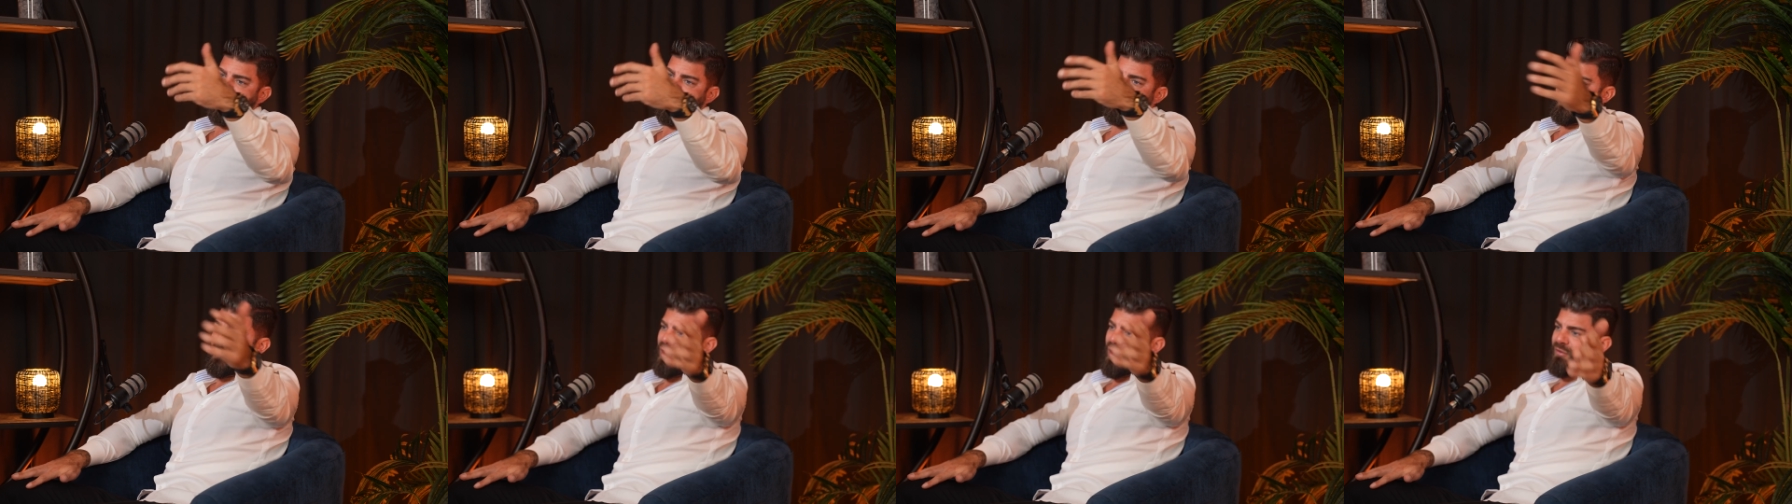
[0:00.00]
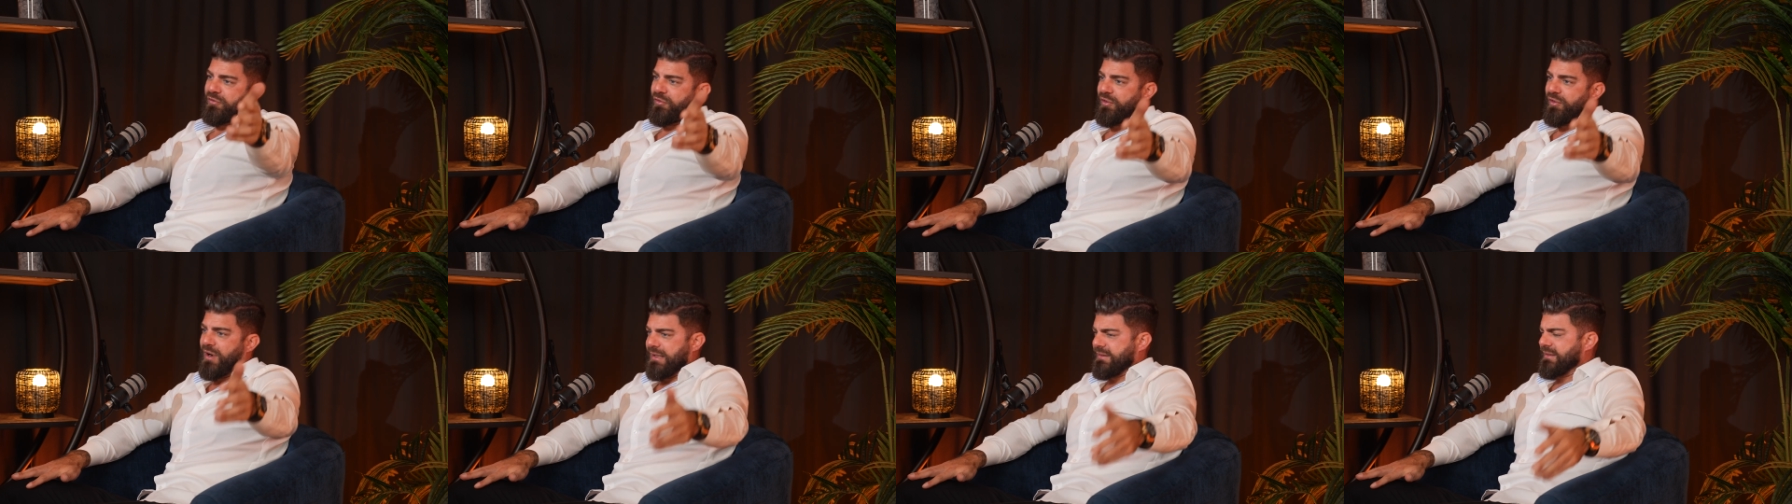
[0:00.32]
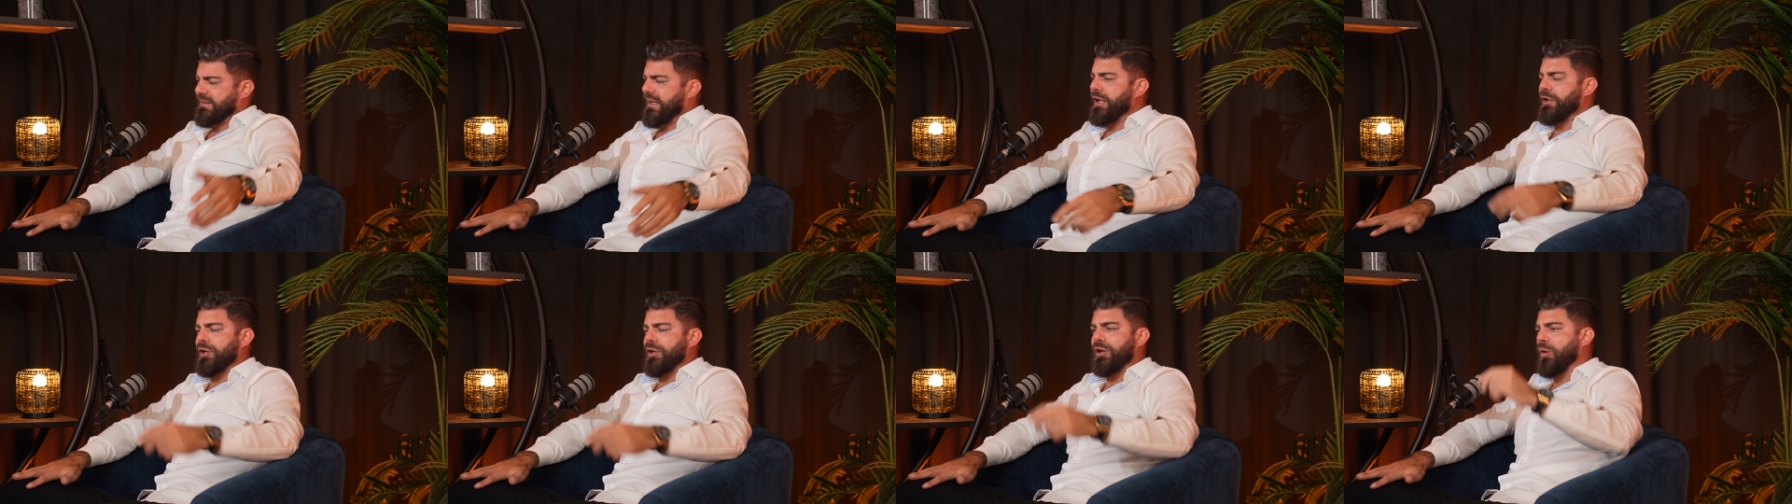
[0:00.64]
from
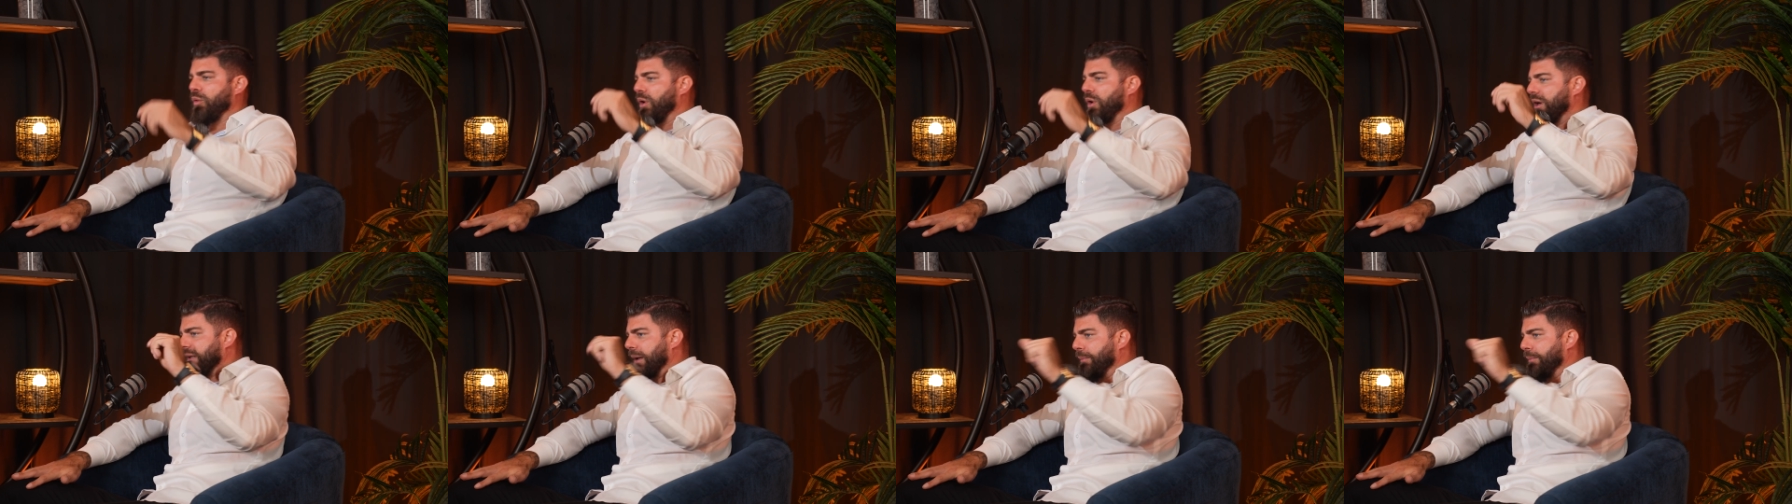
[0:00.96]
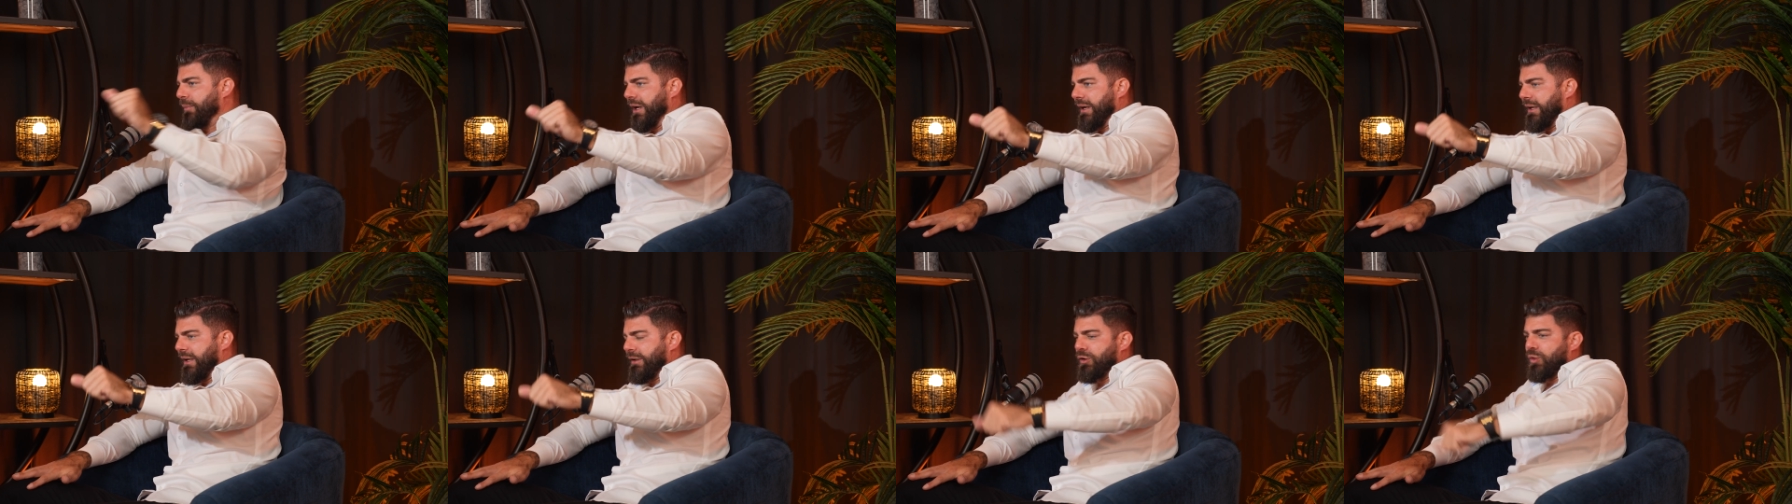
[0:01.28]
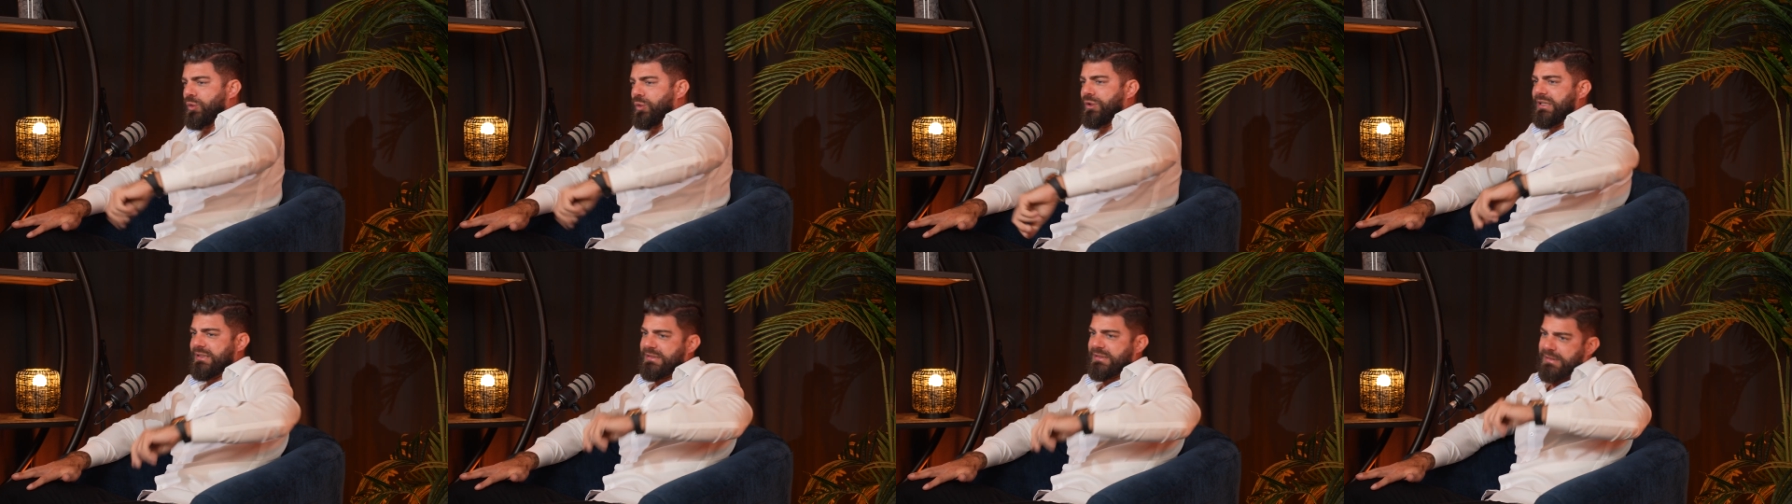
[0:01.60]
friends. You know what? I'm going to
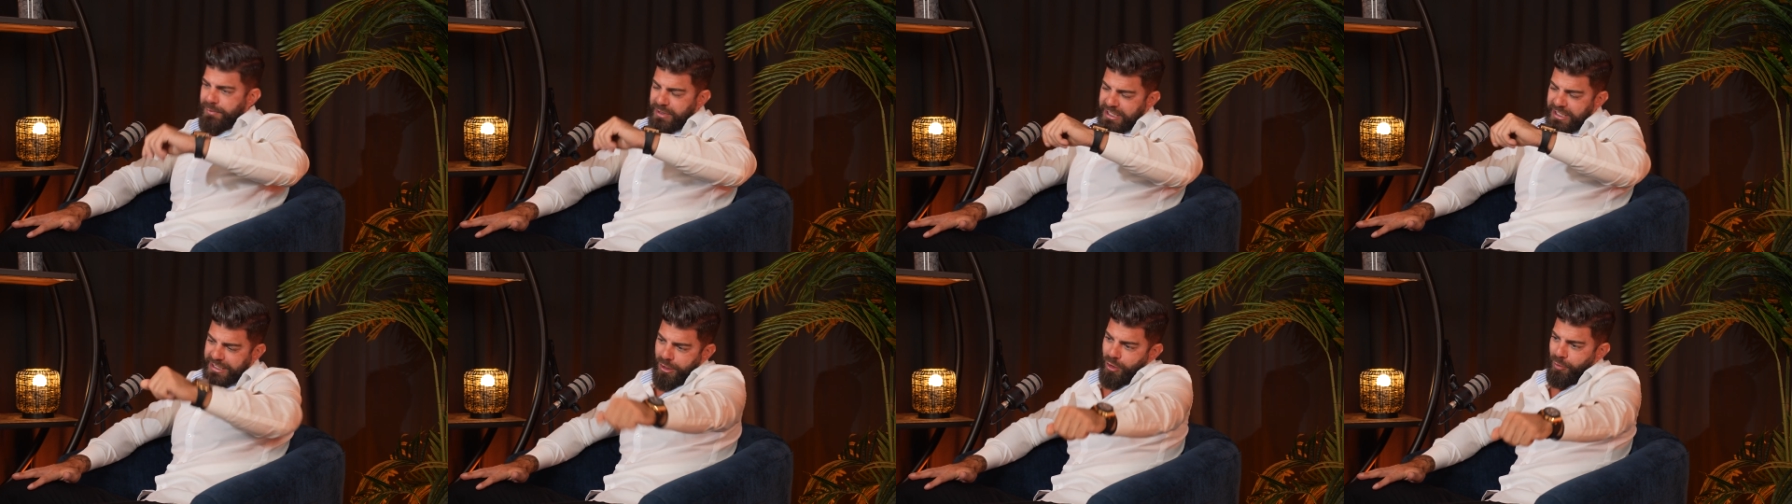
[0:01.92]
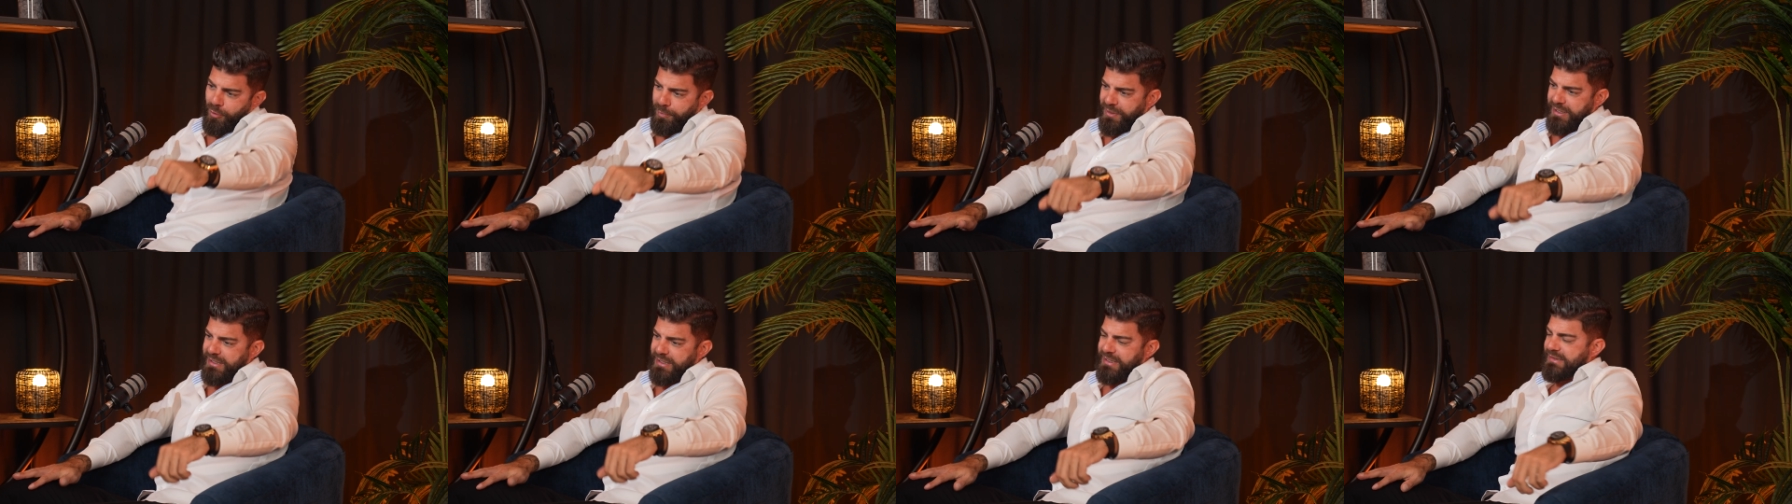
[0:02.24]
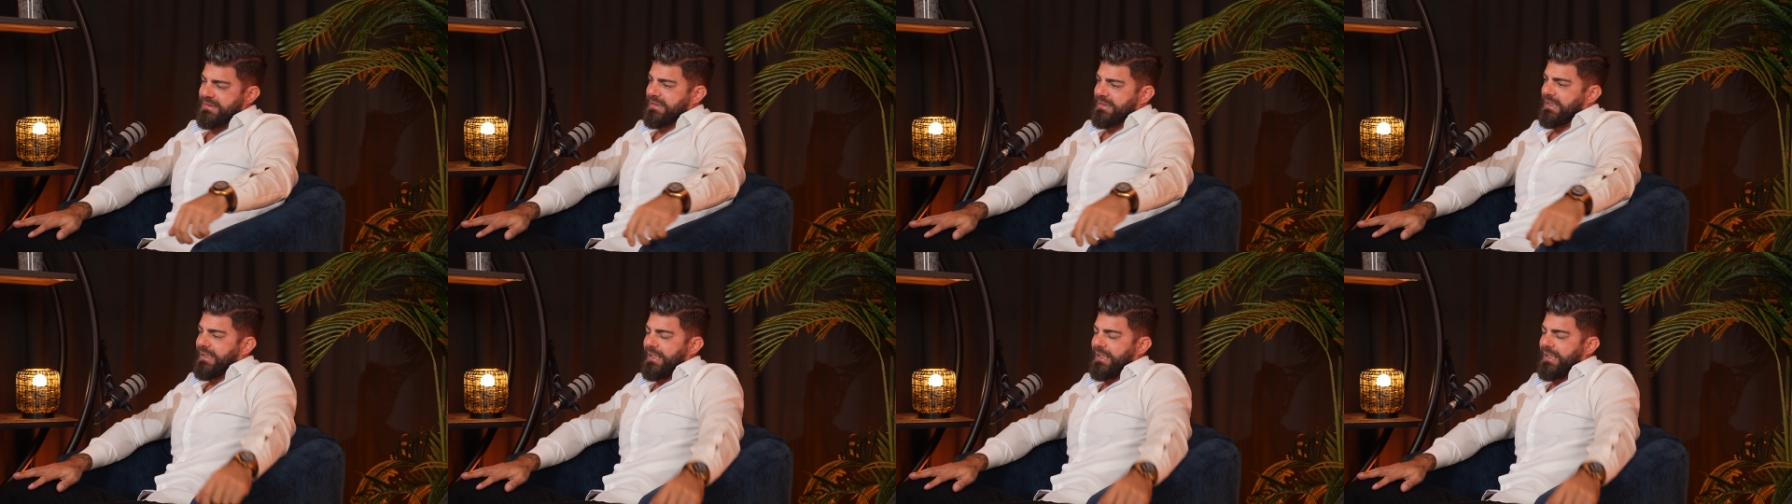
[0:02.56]
do this. I'm going to open this.